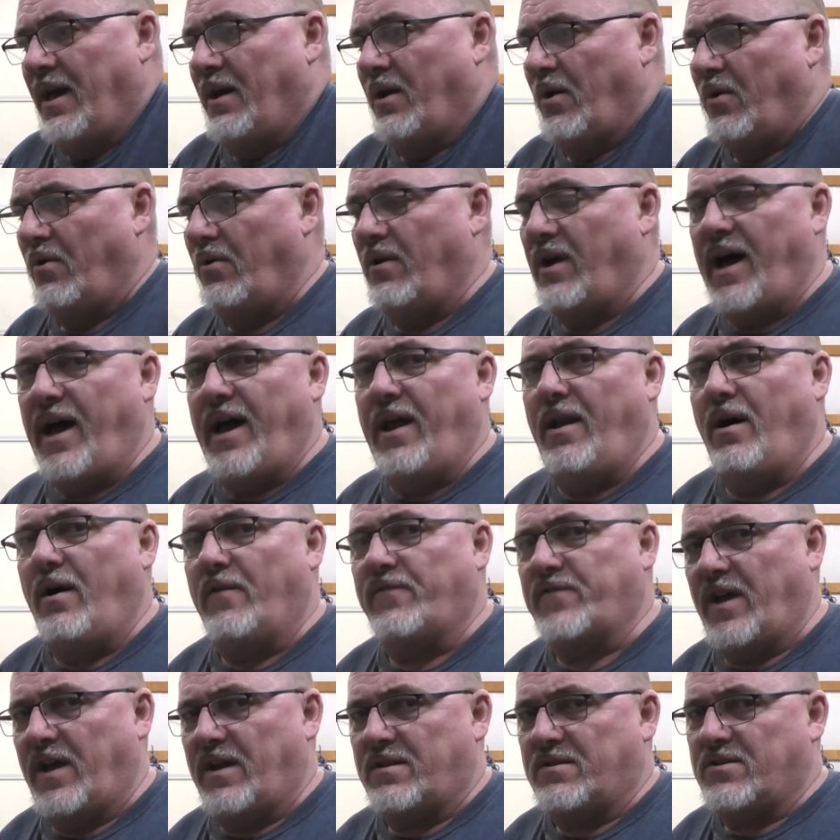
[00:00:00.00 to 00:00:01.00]
Right
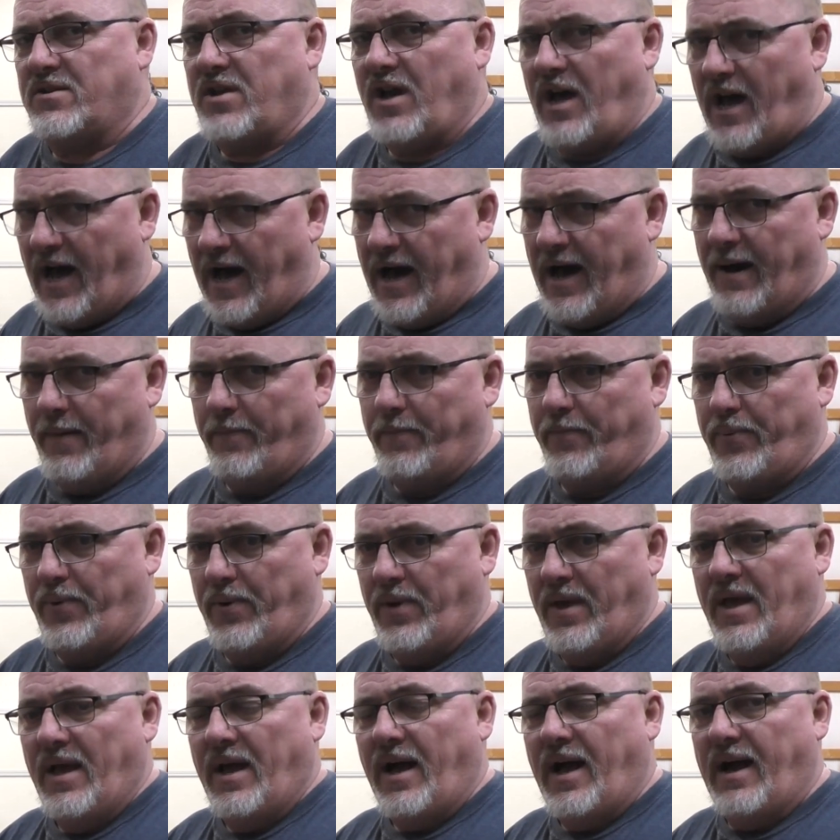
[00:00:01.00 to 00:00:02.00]
off the top,
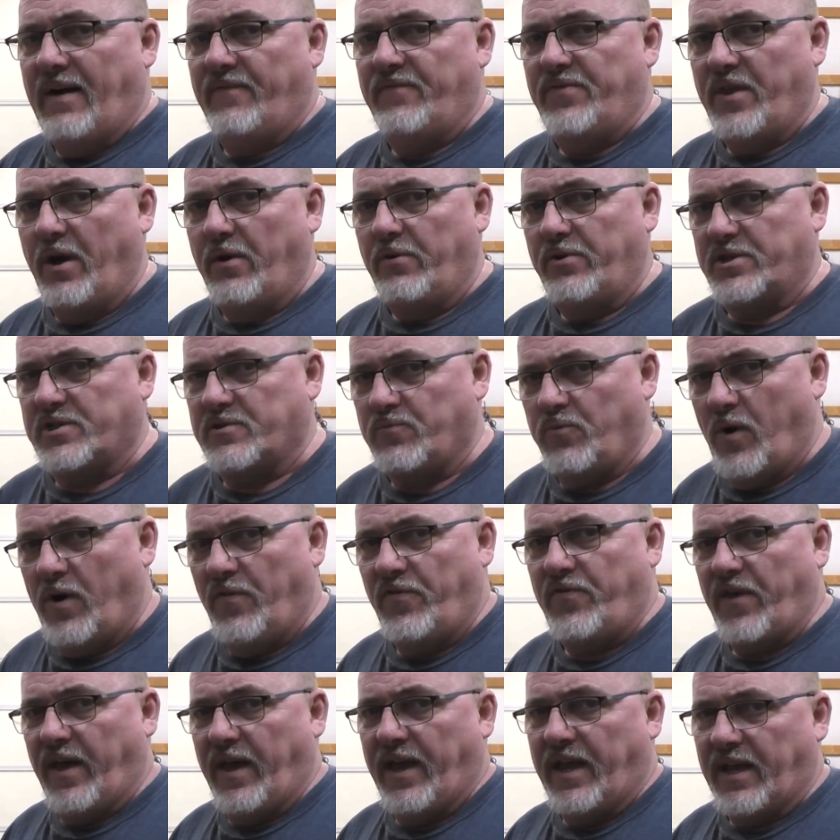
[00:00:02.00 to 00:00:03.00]
I've noticed
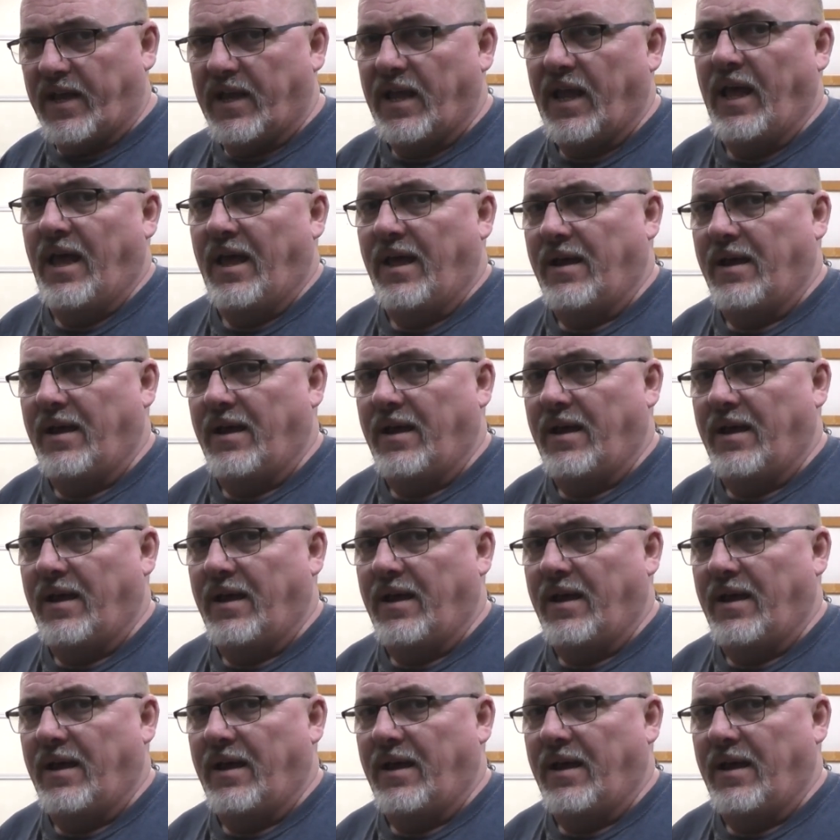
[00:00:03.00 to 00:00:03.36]
one thing.